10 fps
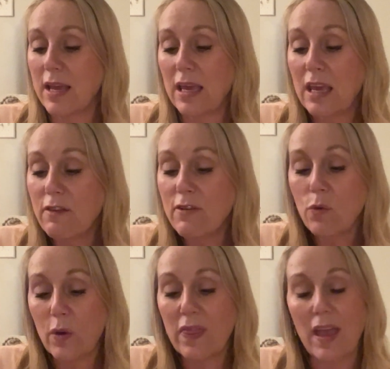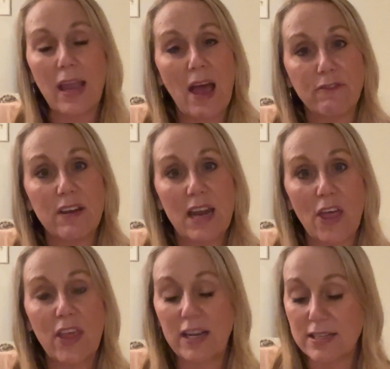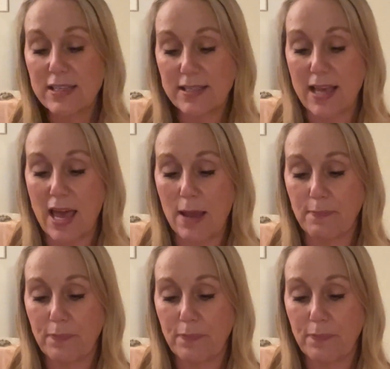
even when they have nothing to say.